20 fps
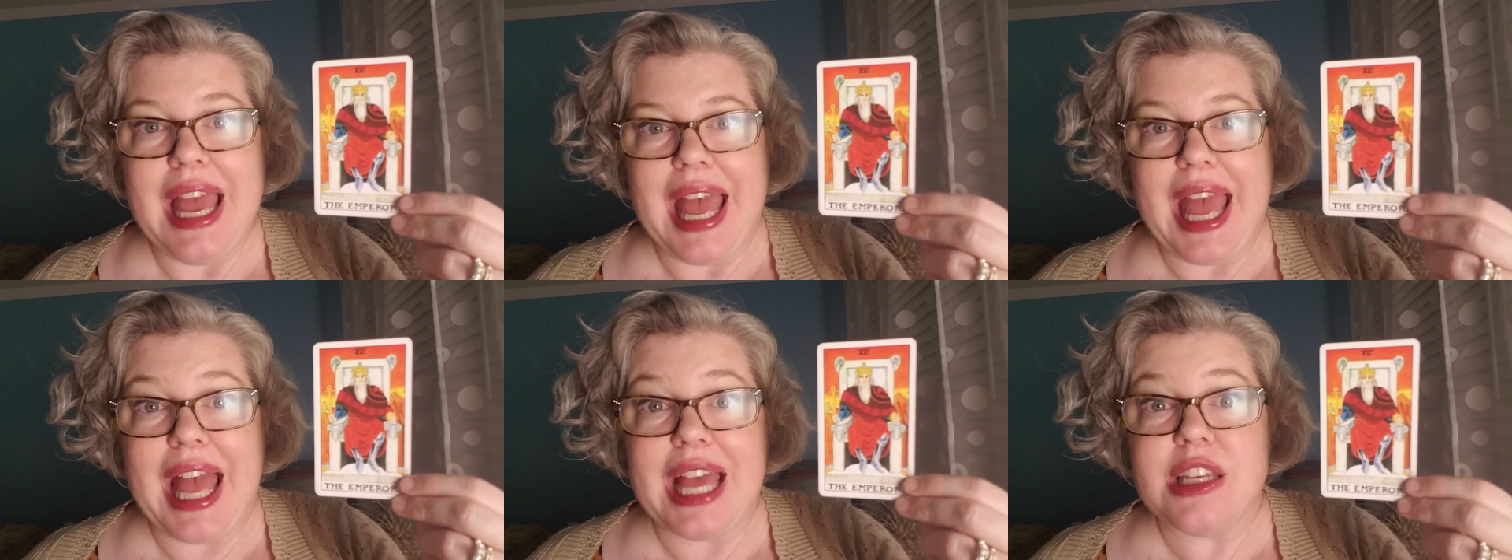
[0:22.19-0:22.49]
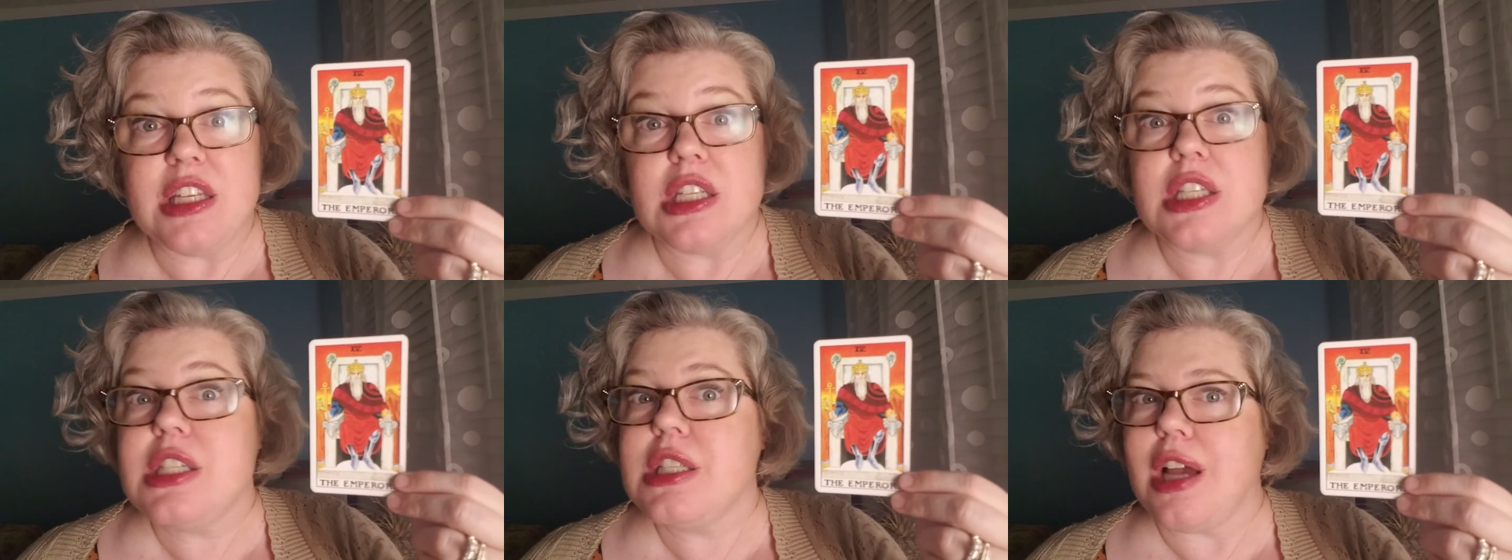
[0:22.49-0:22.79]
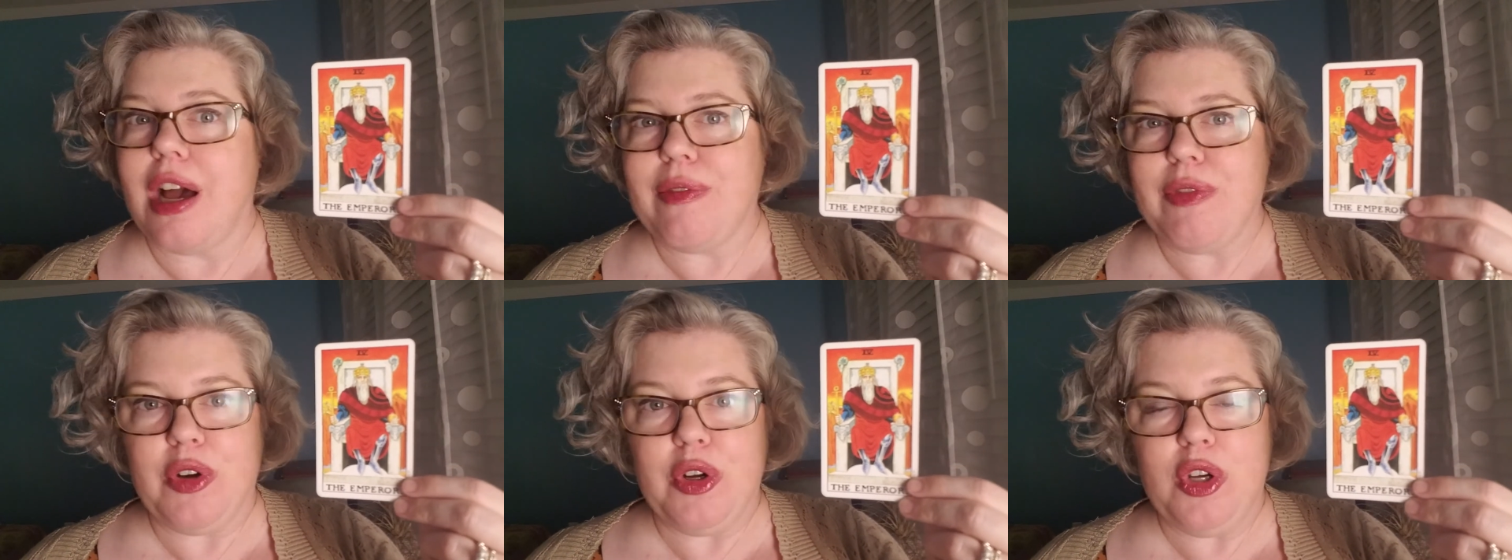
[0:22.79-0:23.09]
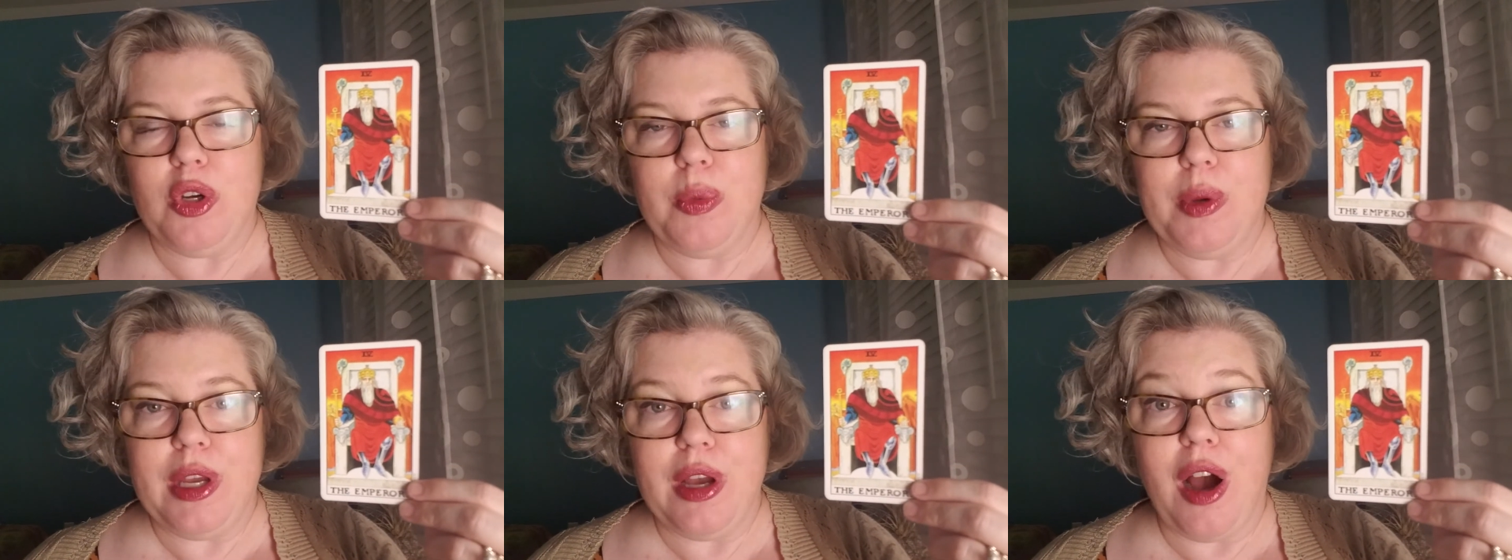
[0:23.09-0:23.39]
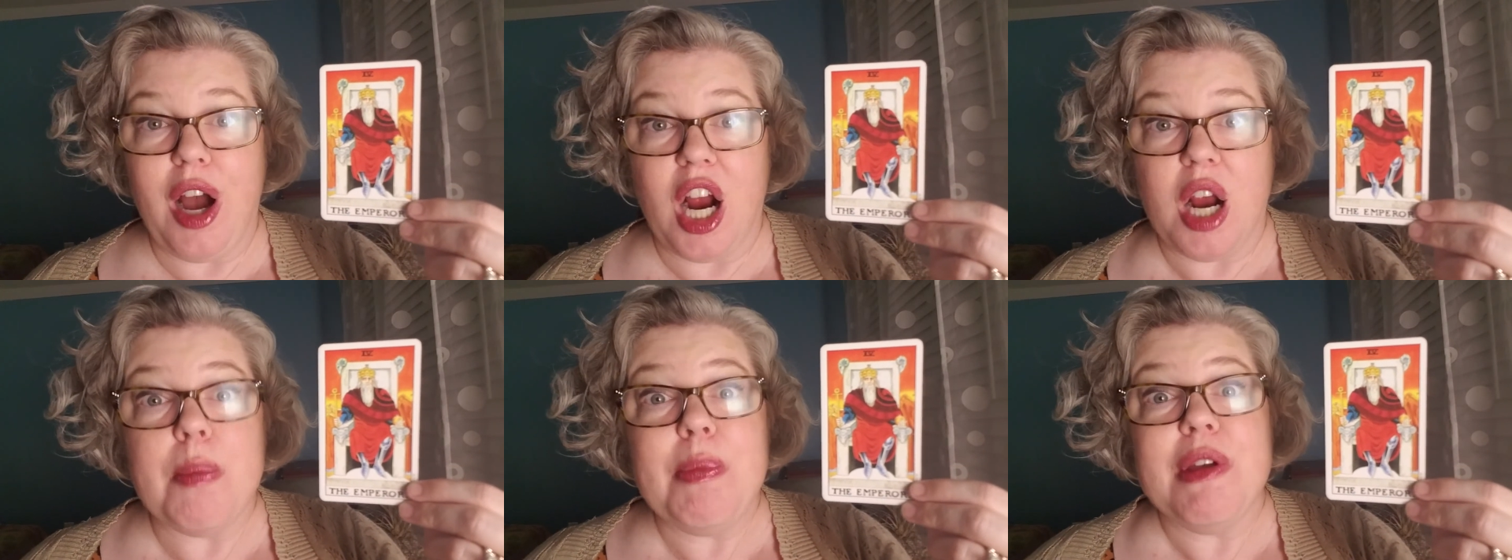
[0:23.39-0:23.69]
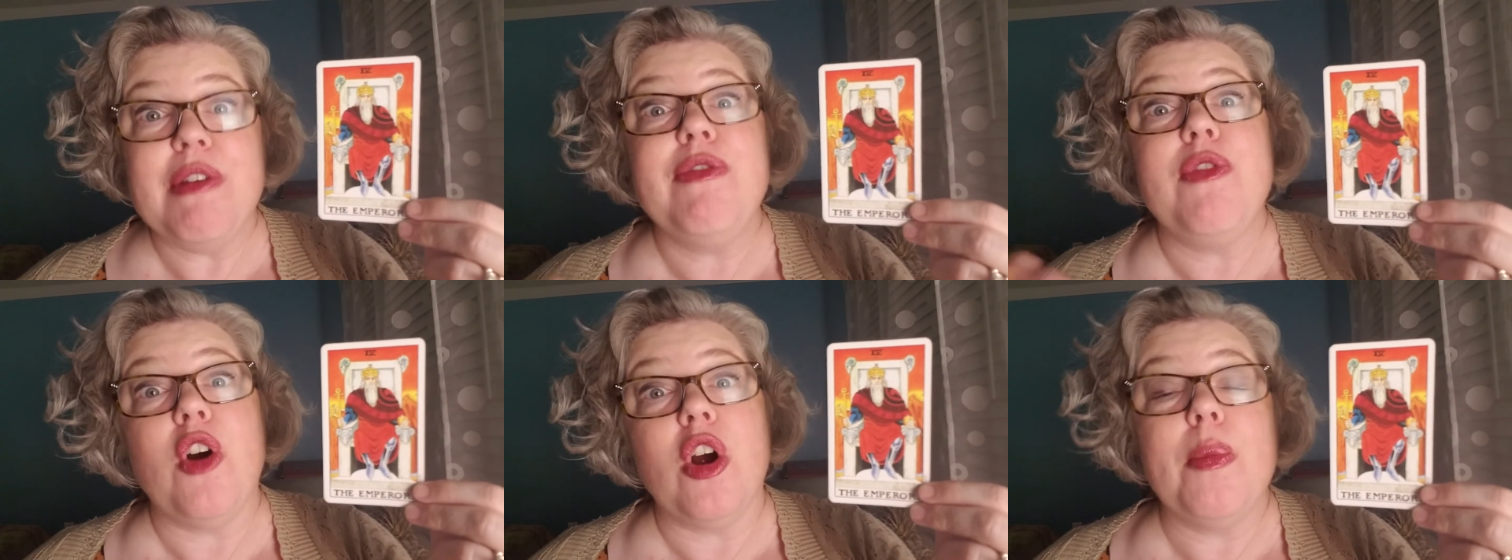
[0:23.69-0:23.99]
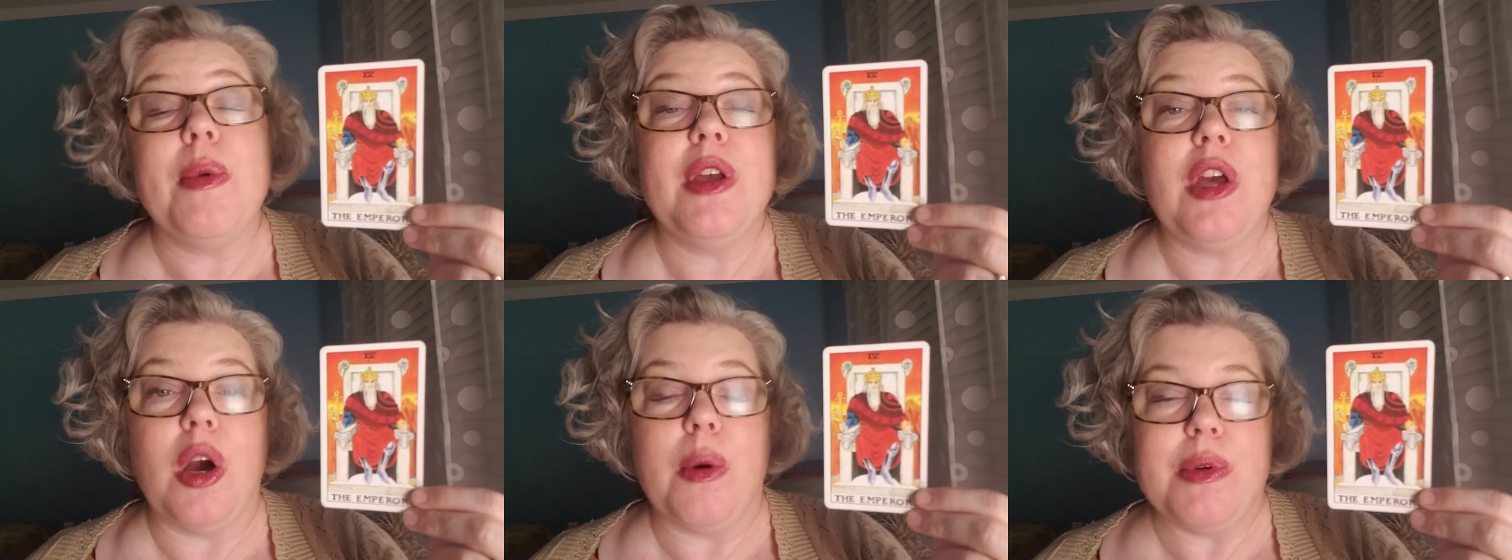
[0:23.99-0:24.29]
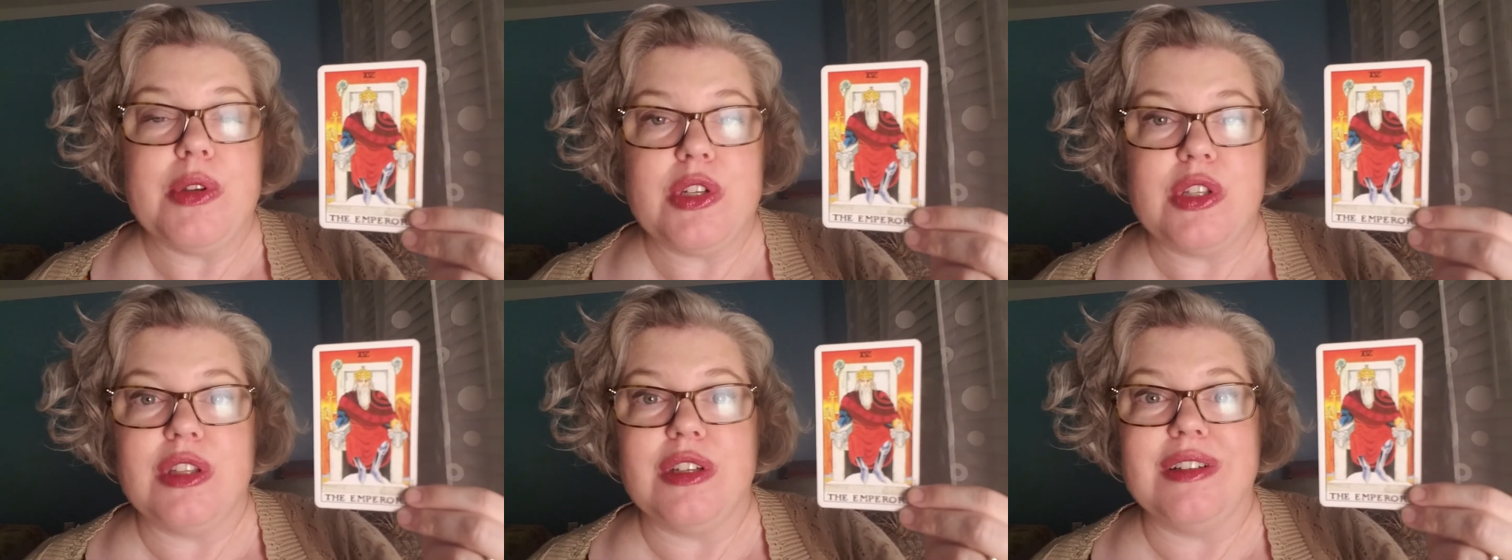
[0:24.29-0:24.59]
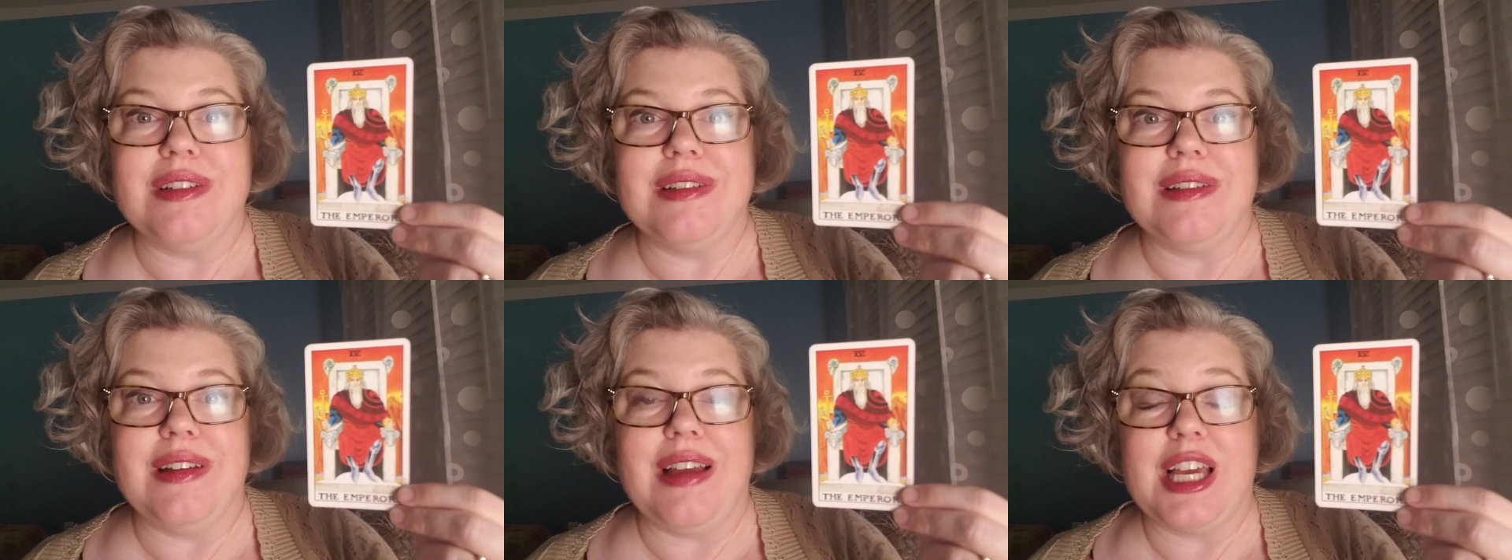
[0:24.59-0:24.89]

and discover who we are before we go into the